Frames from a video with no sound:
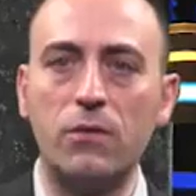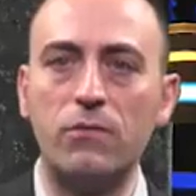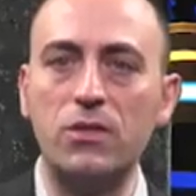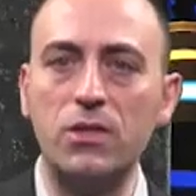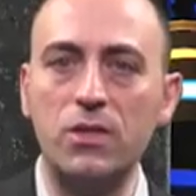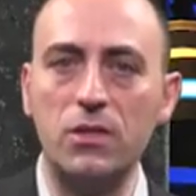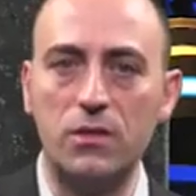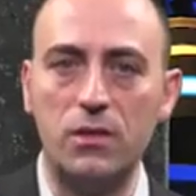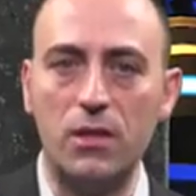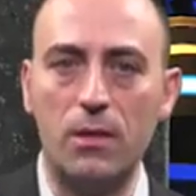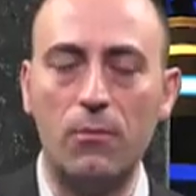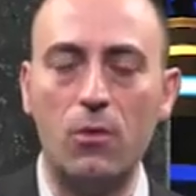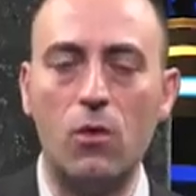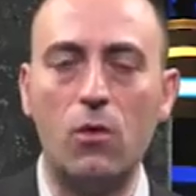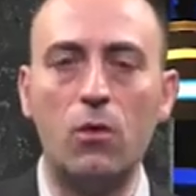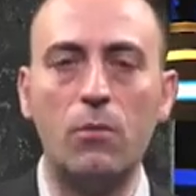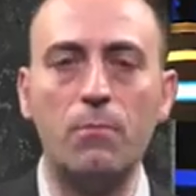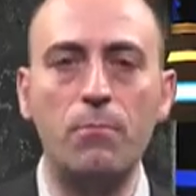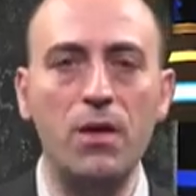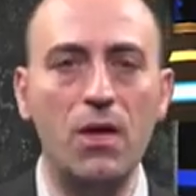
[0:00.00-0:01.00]
of system,
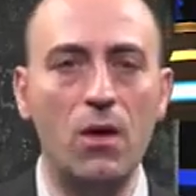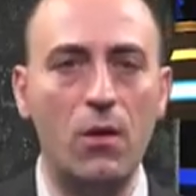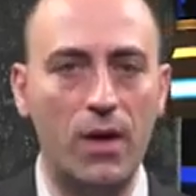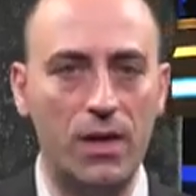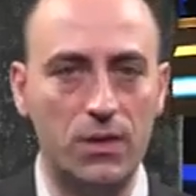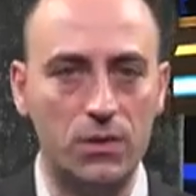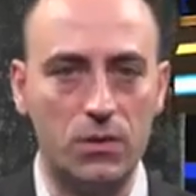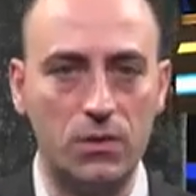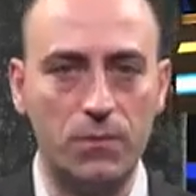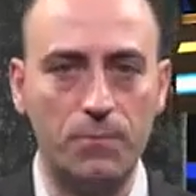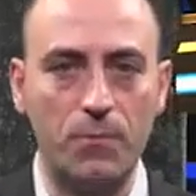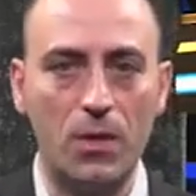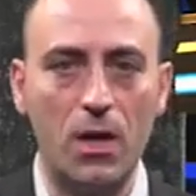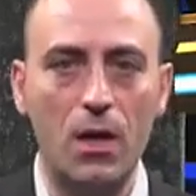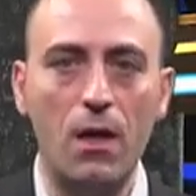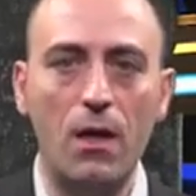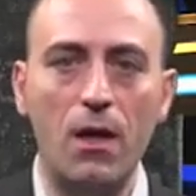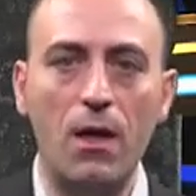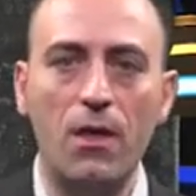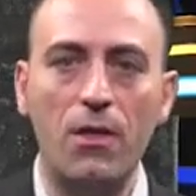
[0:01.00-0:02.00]
or BOS.
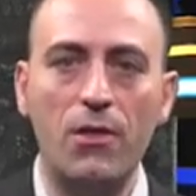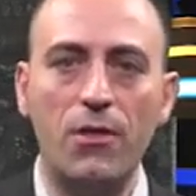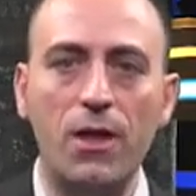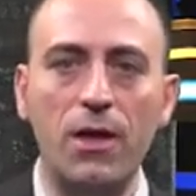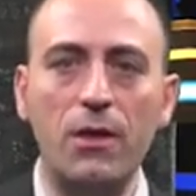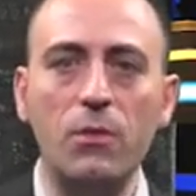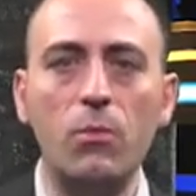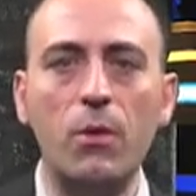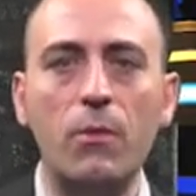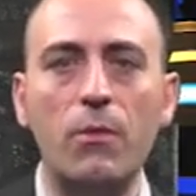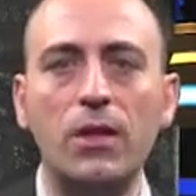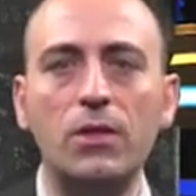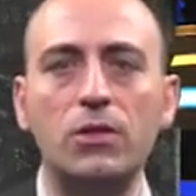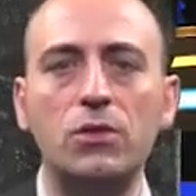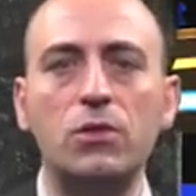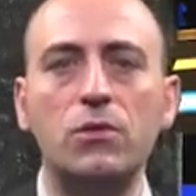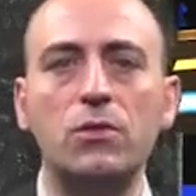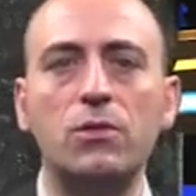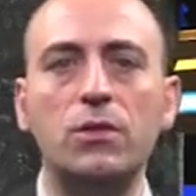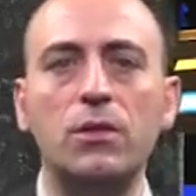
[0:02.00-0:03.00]
Then we went
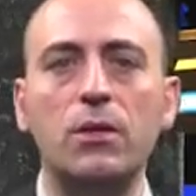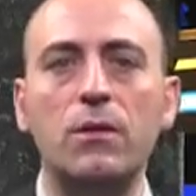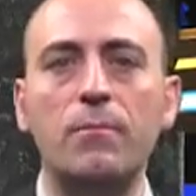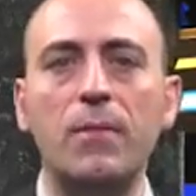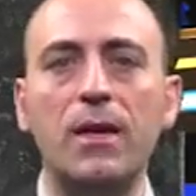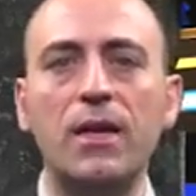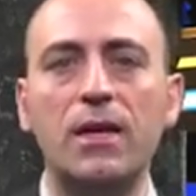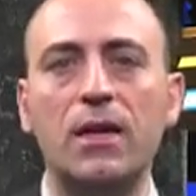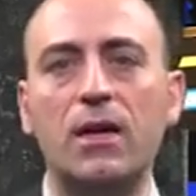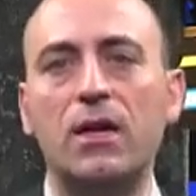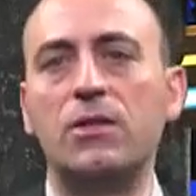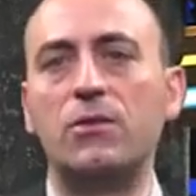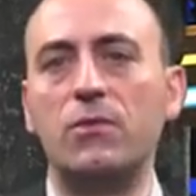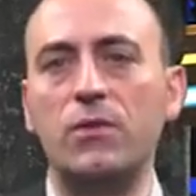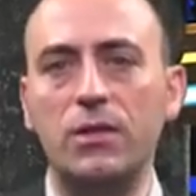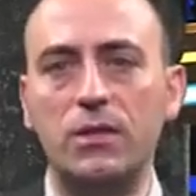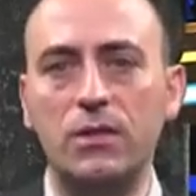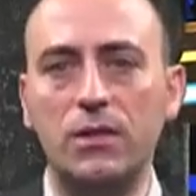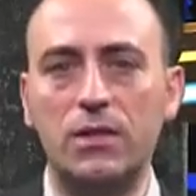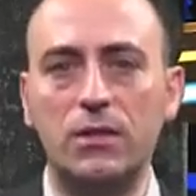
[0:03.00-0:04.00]
through the main
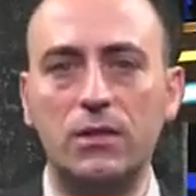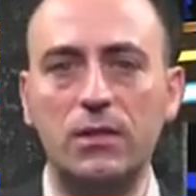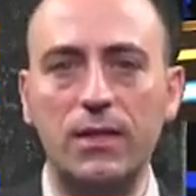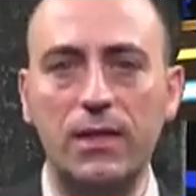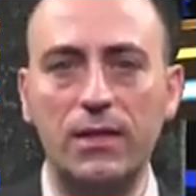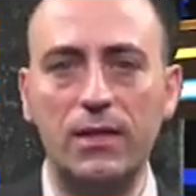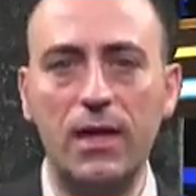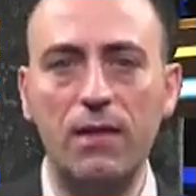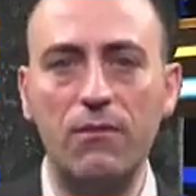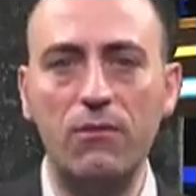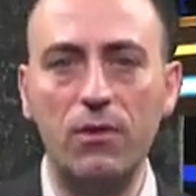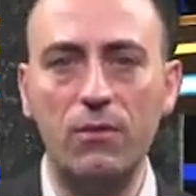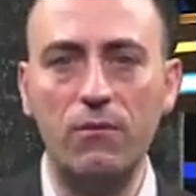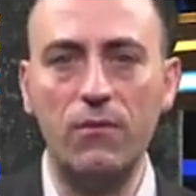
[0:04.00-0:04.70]
characteristics that every